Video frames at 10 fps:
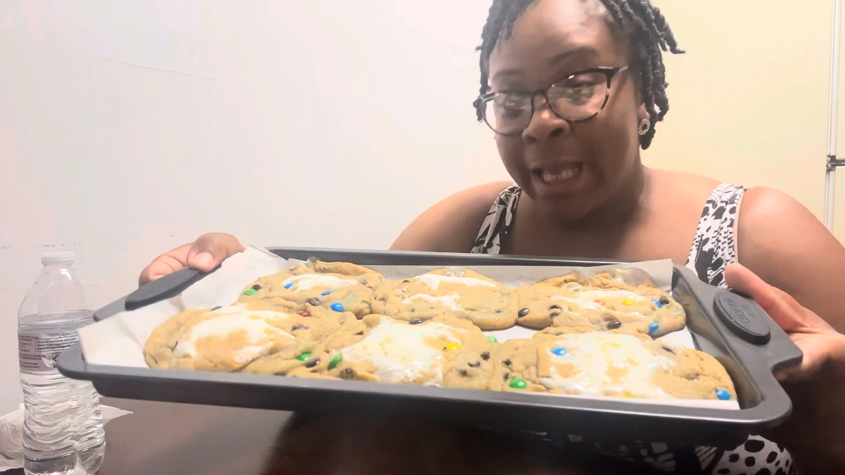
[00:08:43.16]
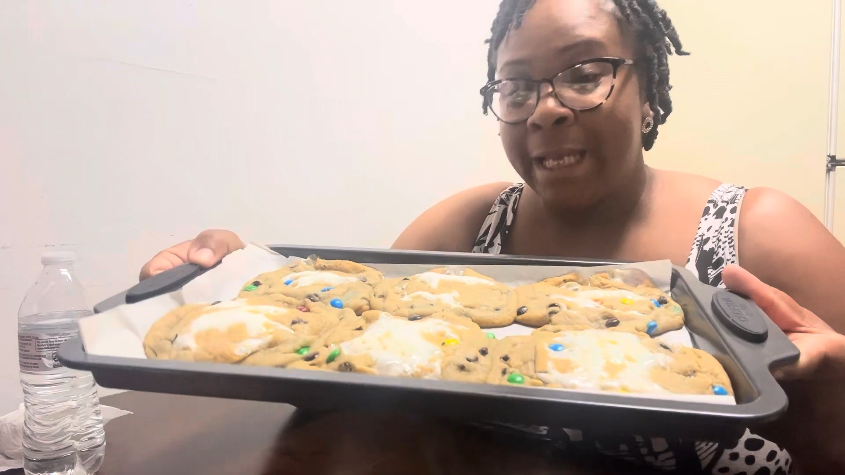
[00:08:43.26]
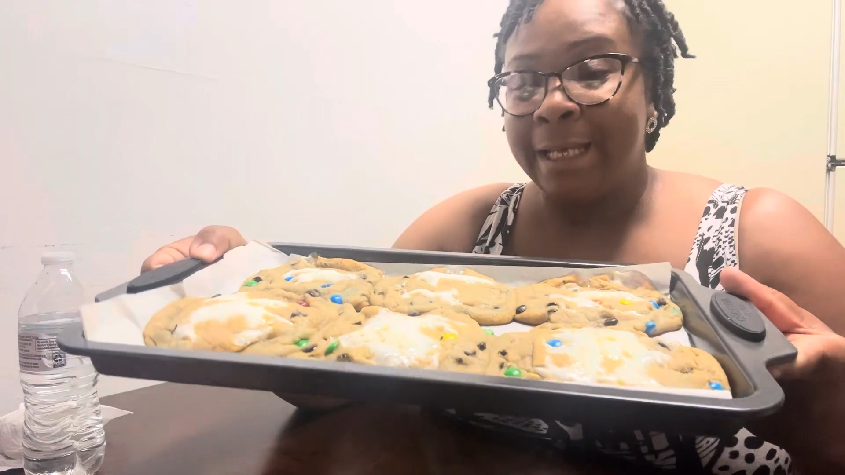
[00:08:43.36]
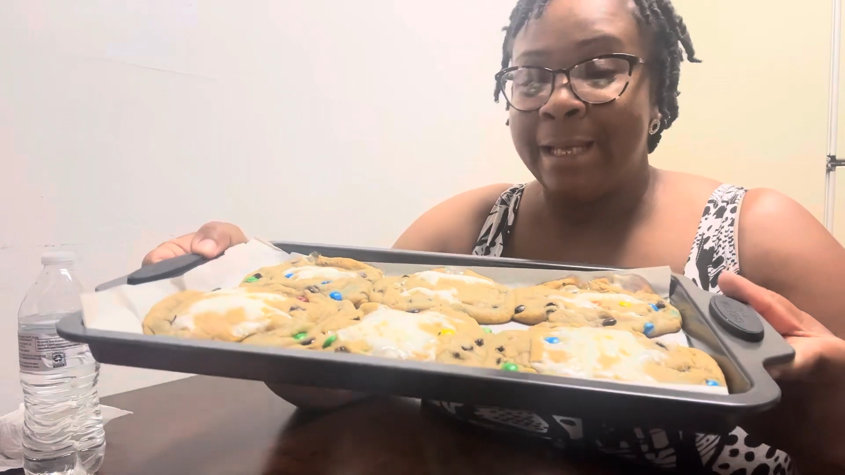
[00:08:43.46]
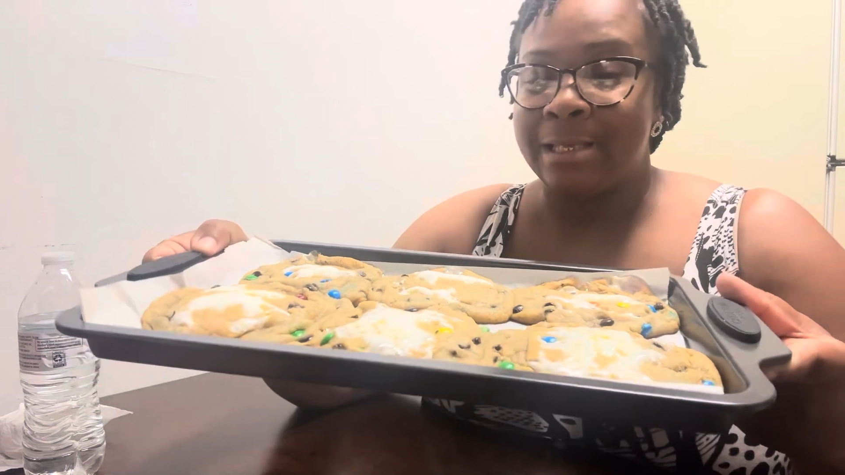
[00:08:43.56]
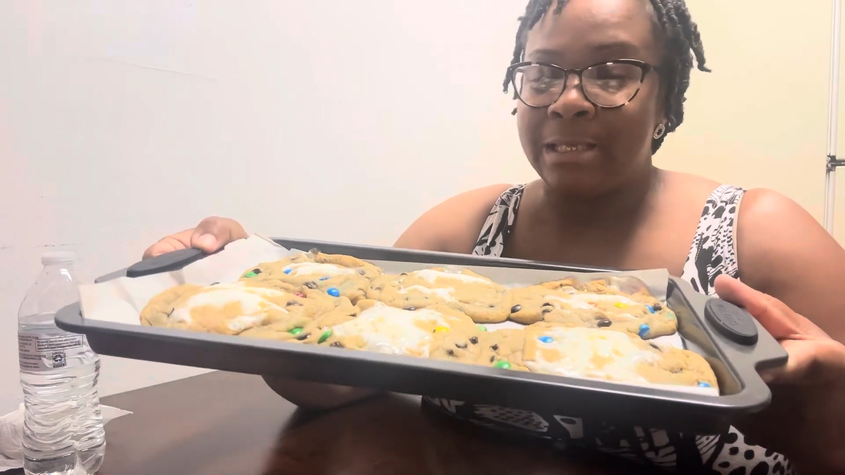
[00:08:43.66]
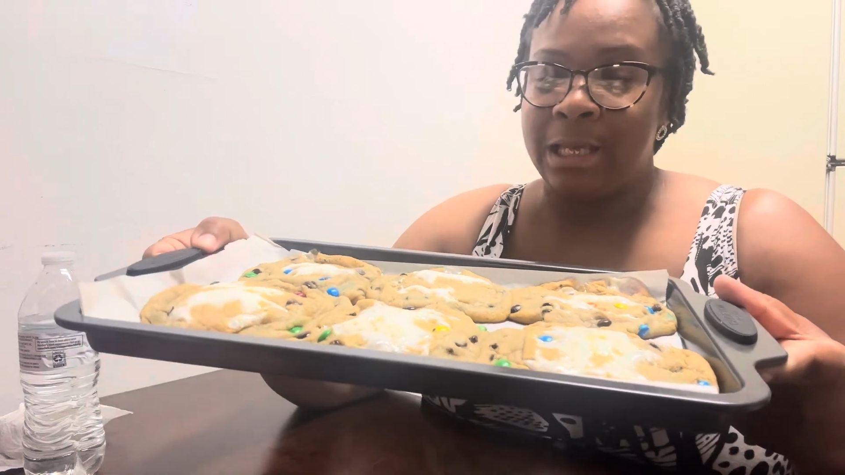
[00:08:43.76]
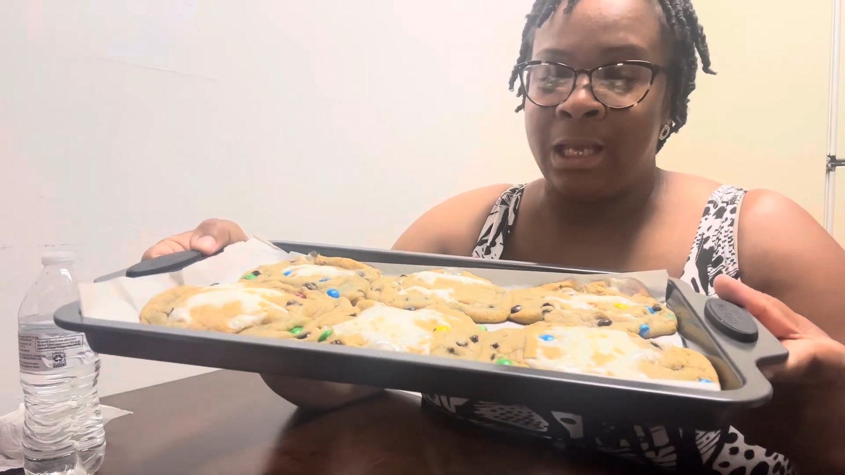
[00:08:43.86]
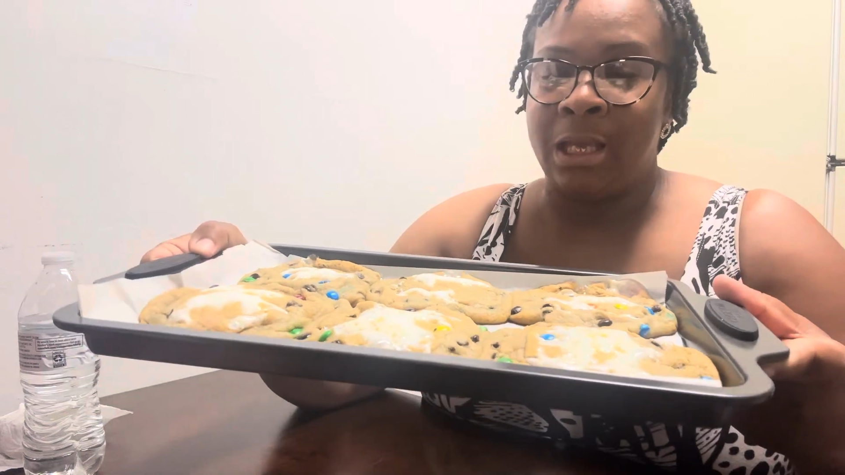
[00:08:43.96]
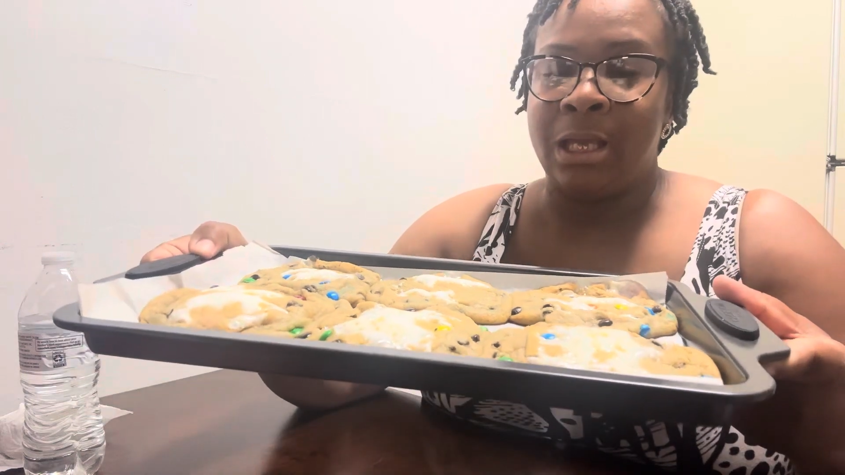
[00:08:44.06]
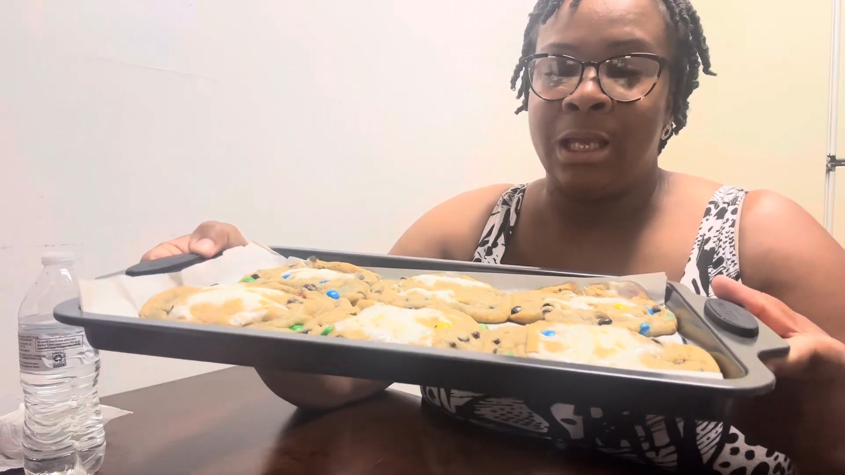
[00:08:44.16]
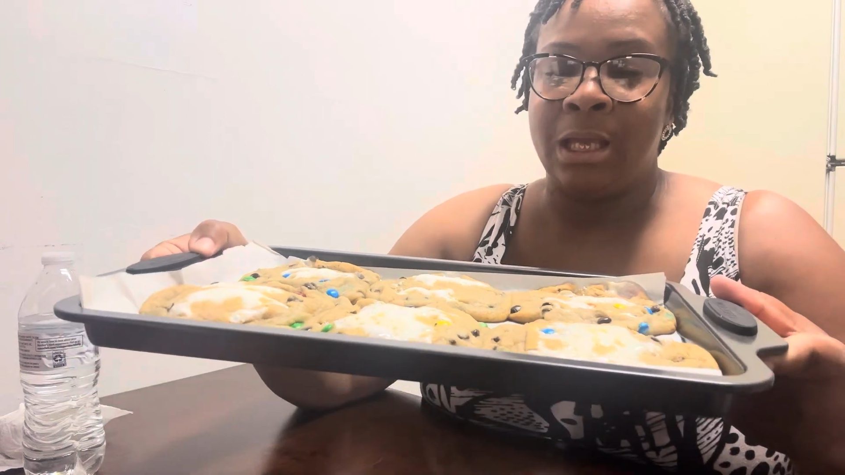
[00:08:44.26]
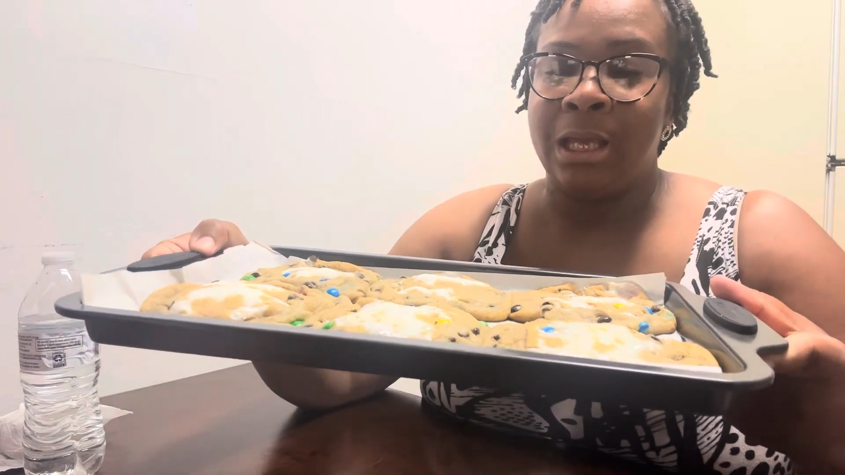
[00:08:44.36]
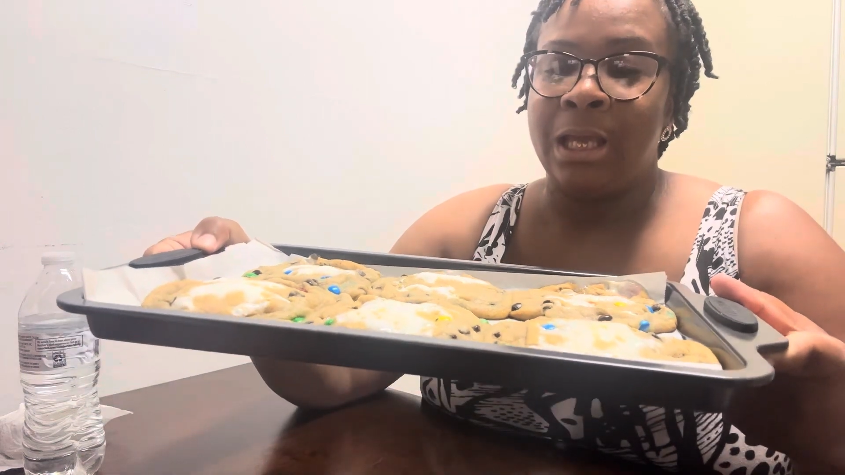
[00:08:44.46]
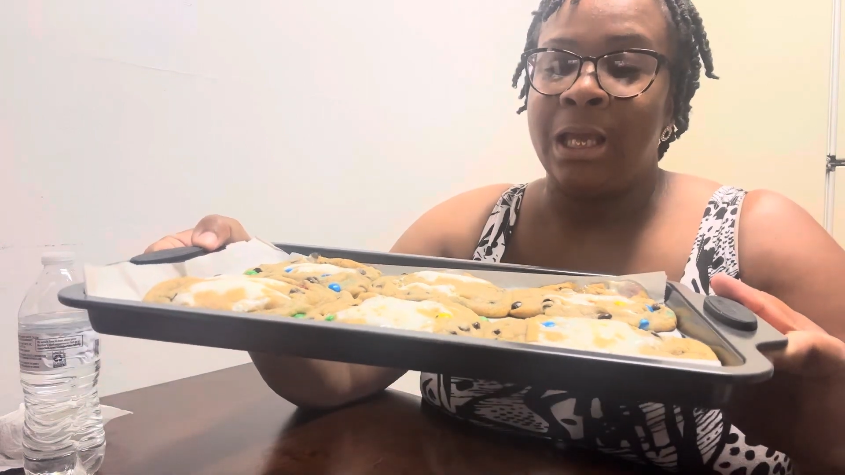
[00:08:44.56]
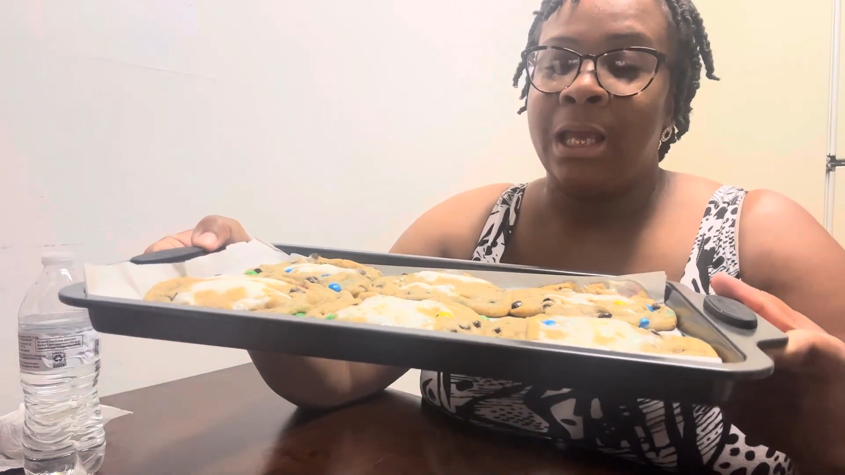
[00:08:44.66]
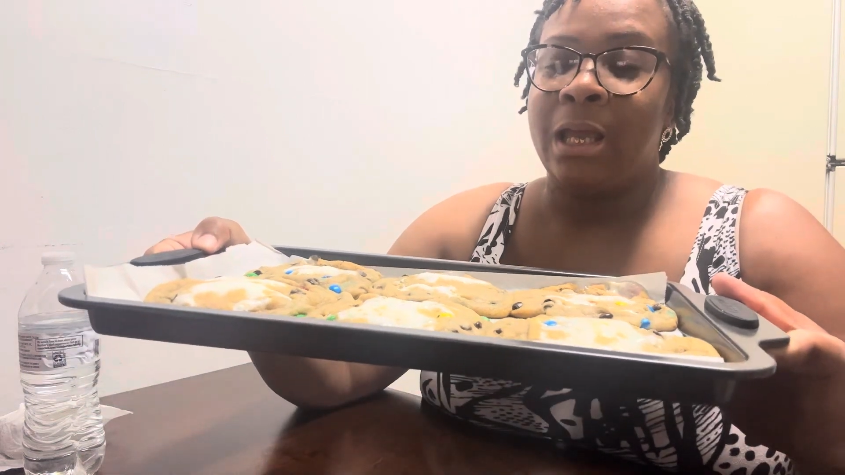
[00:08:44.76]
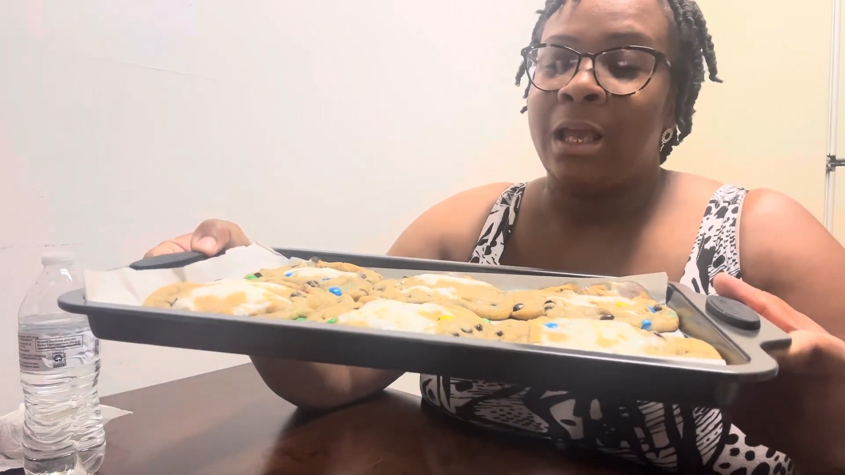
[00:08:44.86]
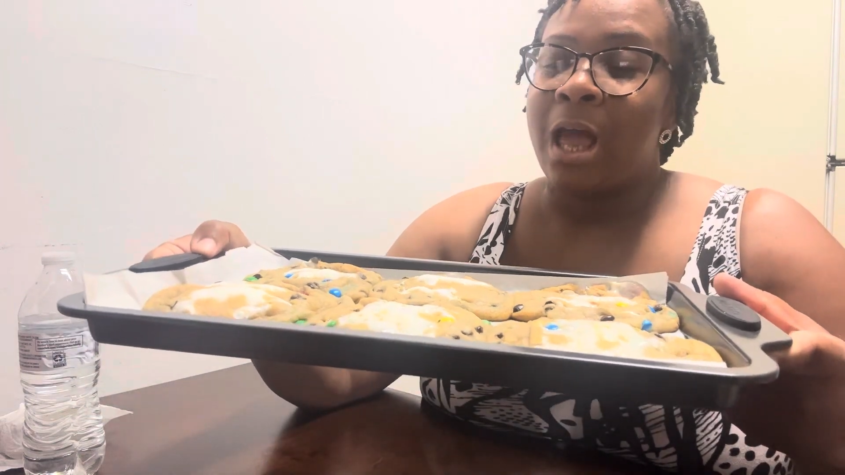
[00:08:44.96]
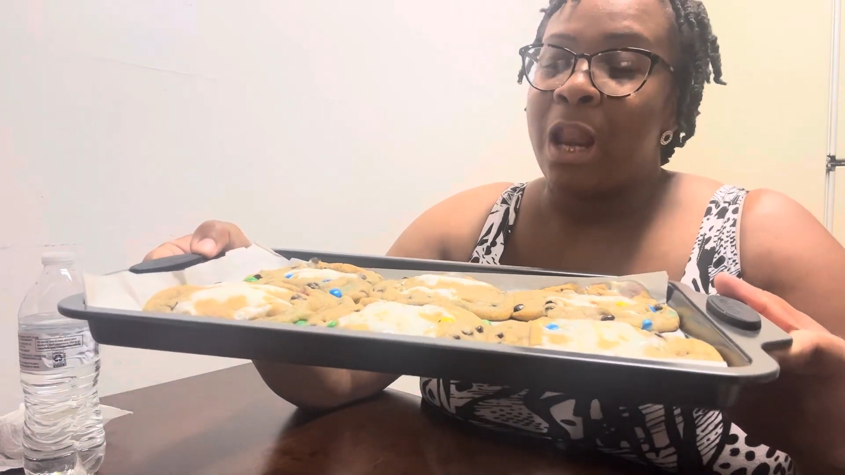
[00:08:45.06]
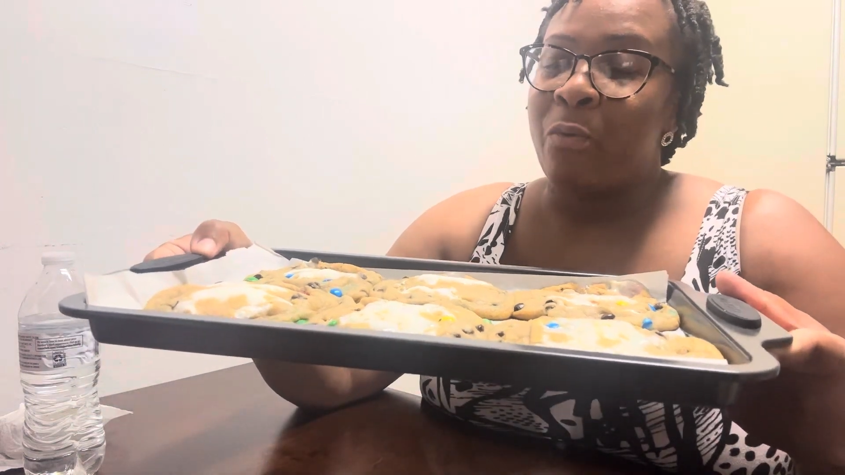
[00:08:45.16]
Listen, y'all